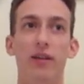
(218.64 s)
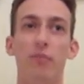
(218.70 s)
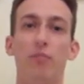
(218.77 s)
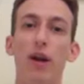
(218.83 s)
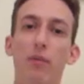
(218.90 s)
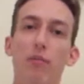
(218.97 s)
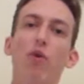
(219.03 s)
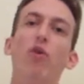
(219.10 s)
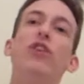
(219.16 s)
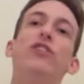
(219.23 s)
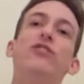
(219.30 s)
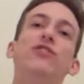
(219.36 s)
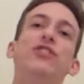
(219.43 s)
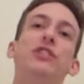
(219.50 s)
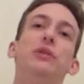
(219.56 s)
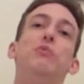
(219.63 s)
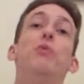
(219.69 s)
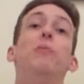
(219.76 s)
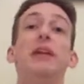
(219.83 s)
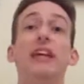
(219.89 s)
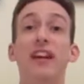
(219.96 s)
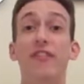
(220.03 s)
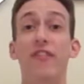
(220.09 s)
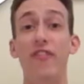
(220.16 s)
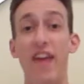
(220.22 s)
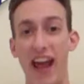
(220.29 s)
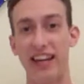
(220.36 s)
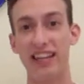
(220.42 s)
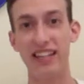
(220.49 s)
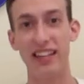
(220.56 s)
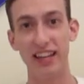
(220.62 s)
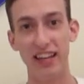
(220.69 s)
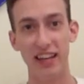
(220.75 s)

Primordial Sea will be in effect.